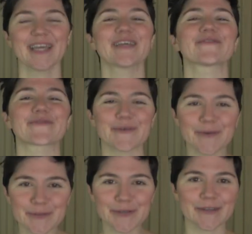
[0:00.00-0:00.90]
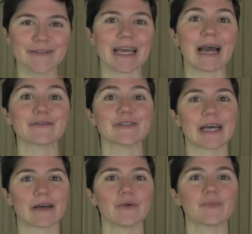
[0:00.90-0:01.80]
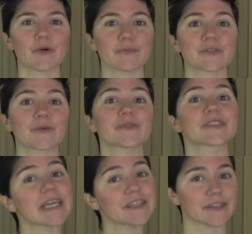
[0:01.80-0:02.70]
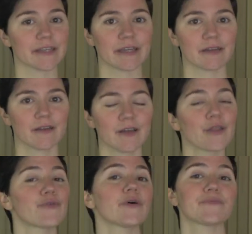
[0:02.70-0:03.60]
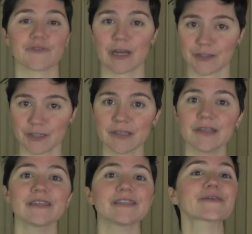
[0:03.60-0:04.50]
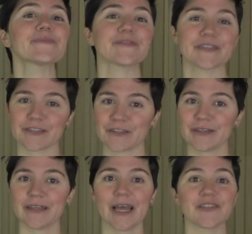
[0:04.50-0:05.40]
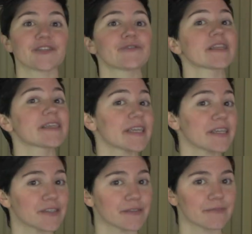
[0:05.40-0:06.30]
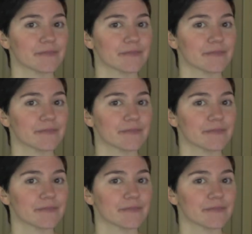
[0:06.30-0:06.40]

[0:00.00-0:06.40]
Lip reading: You've also learned how to tackle problems computationally, through abstraction, decomposition and generalization.